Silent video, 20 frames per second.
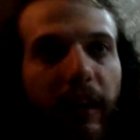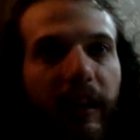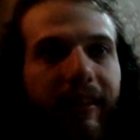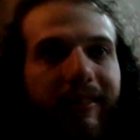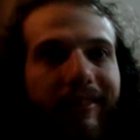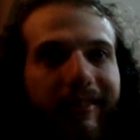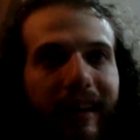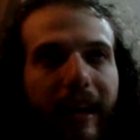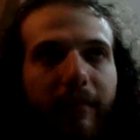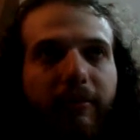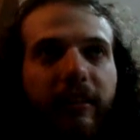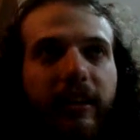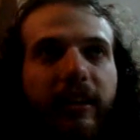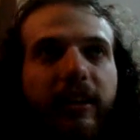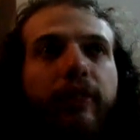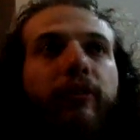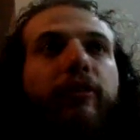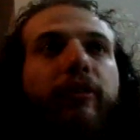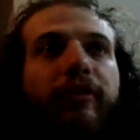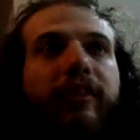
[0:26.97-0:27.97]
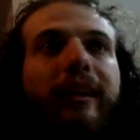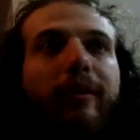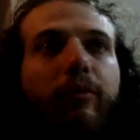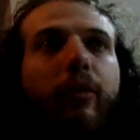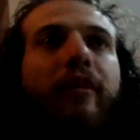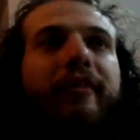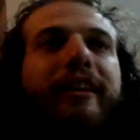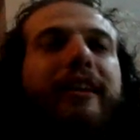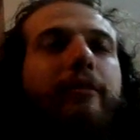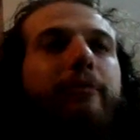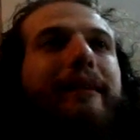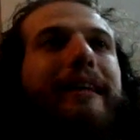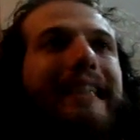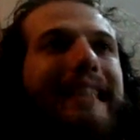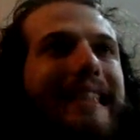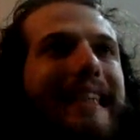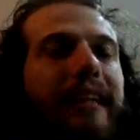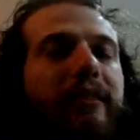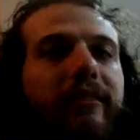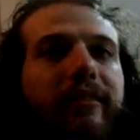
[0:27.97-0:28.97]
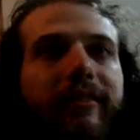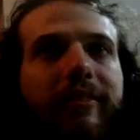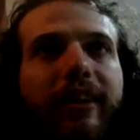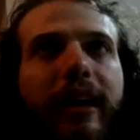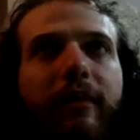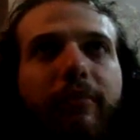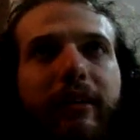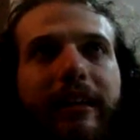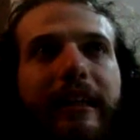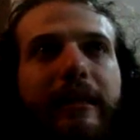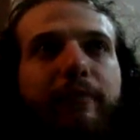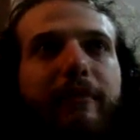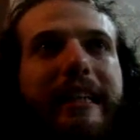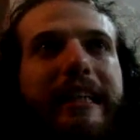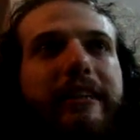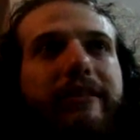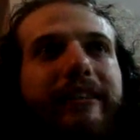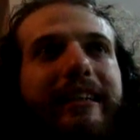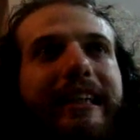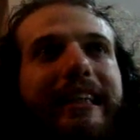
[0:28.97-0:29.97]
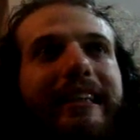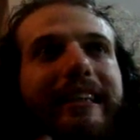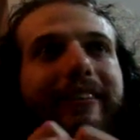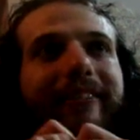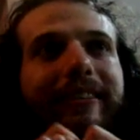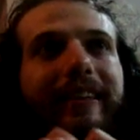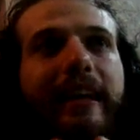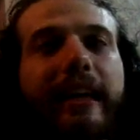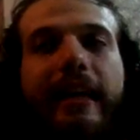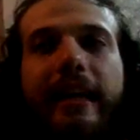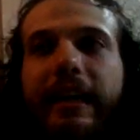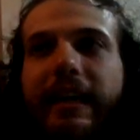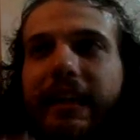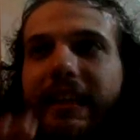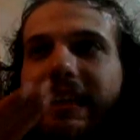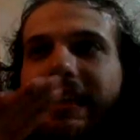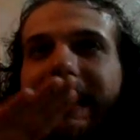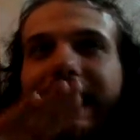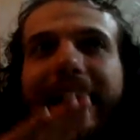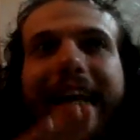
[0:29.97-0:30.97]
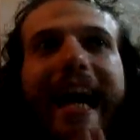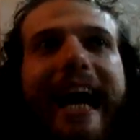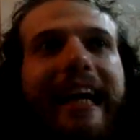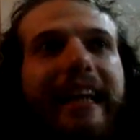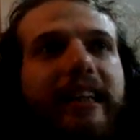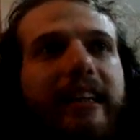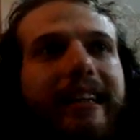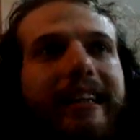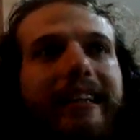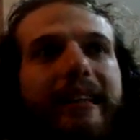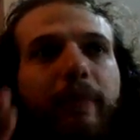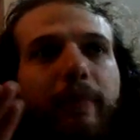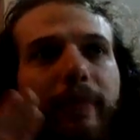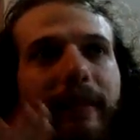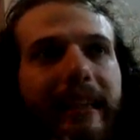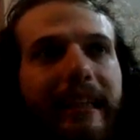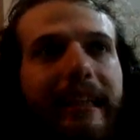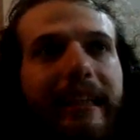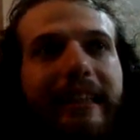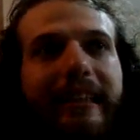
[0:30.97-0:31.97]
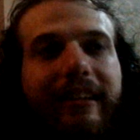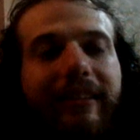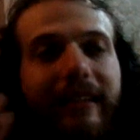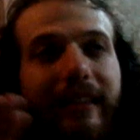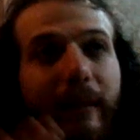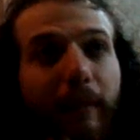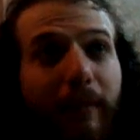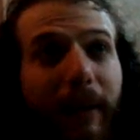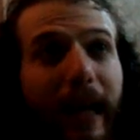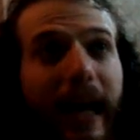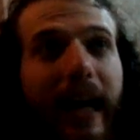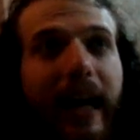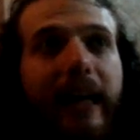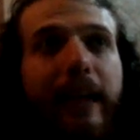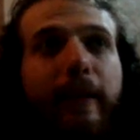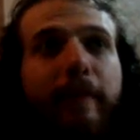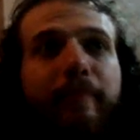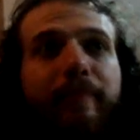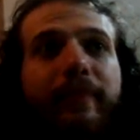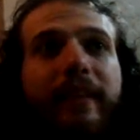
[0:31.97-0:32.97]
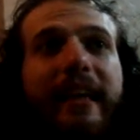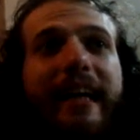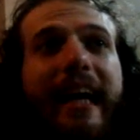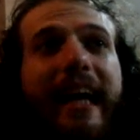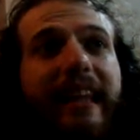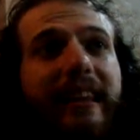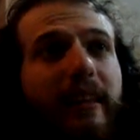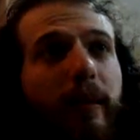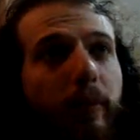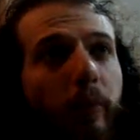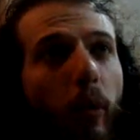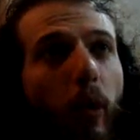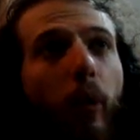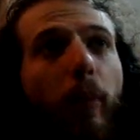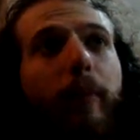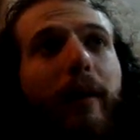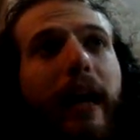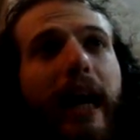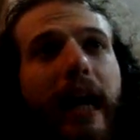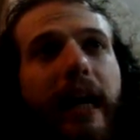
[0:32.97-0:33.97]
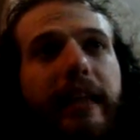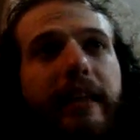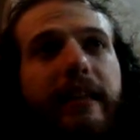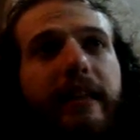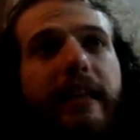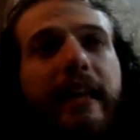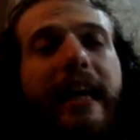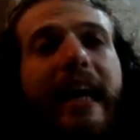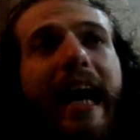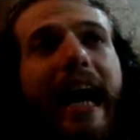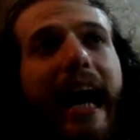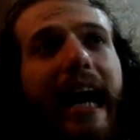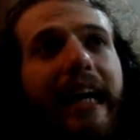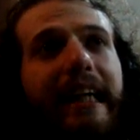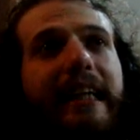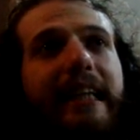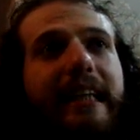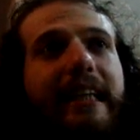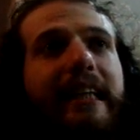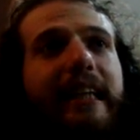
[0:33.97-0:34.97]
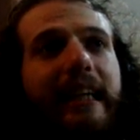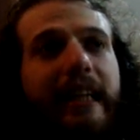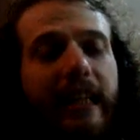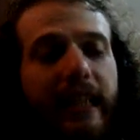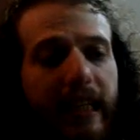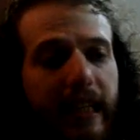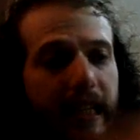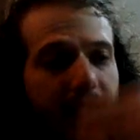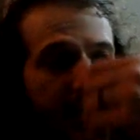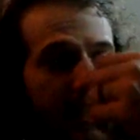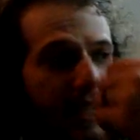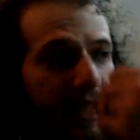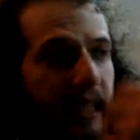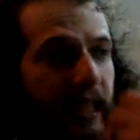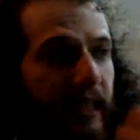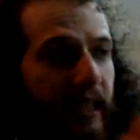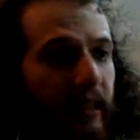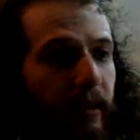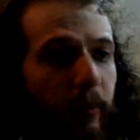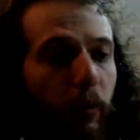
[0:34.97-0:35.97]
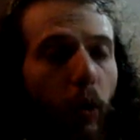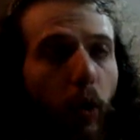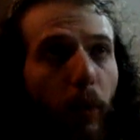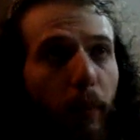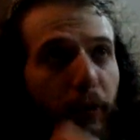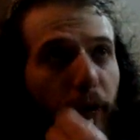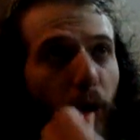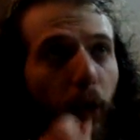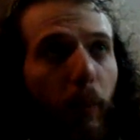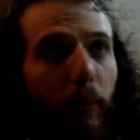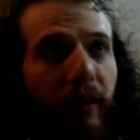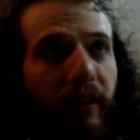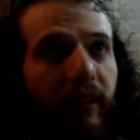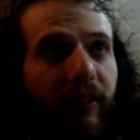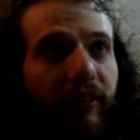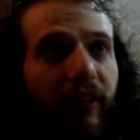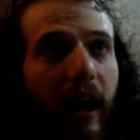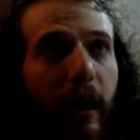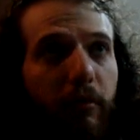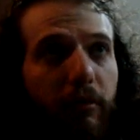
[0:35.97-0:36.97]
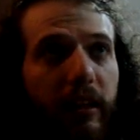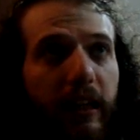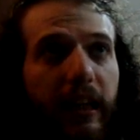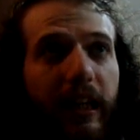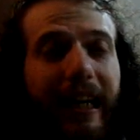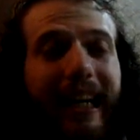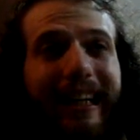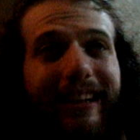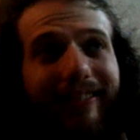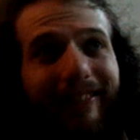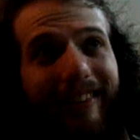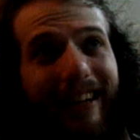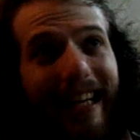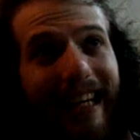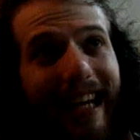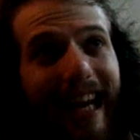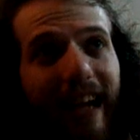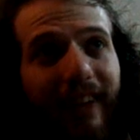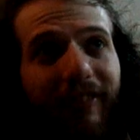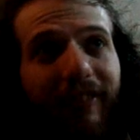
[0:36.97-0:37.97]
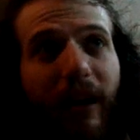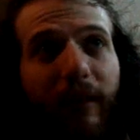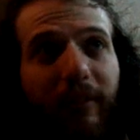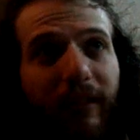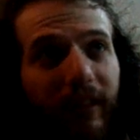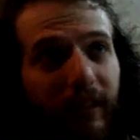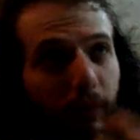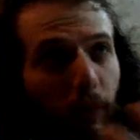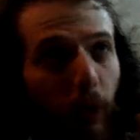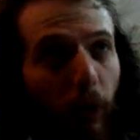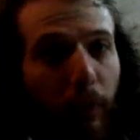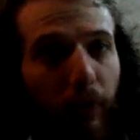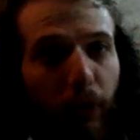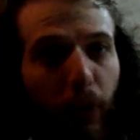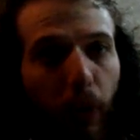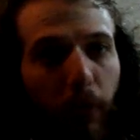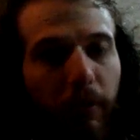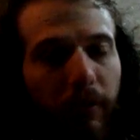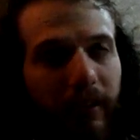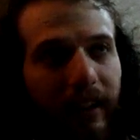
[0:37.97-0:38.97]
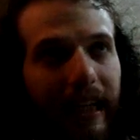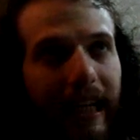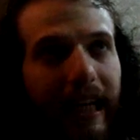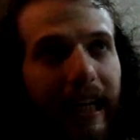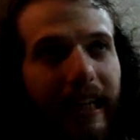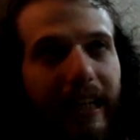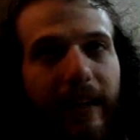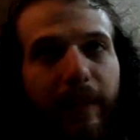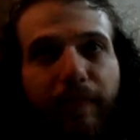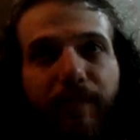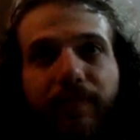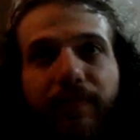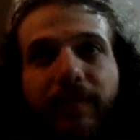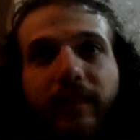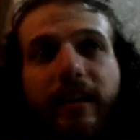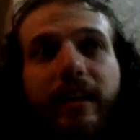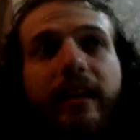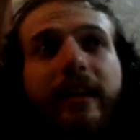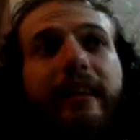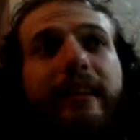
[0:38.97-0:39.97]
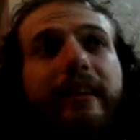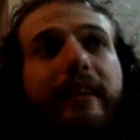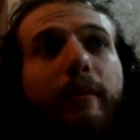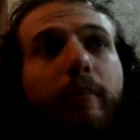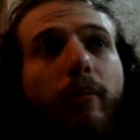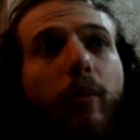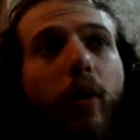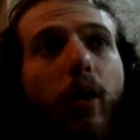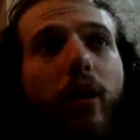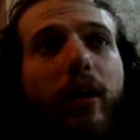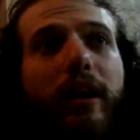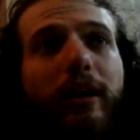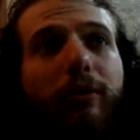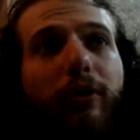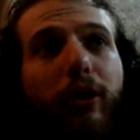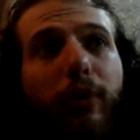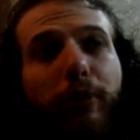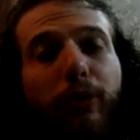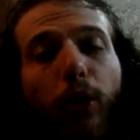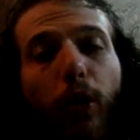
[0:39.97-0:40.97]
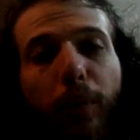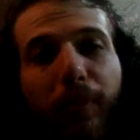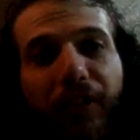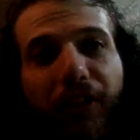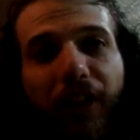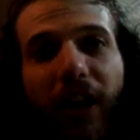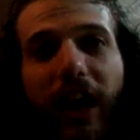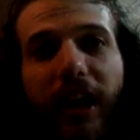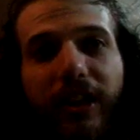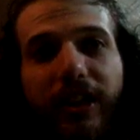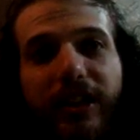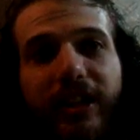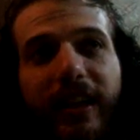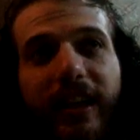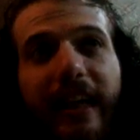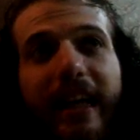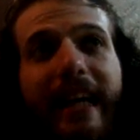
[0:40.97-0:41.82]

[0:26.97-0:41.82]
in the fabric, and you still want it to be a genuine fabric, it means you need the lighter the ply and the more plies, i.e. the more absorbent the fabric, like a very light fabric is more absorbent clearly, the more it will absorb starch.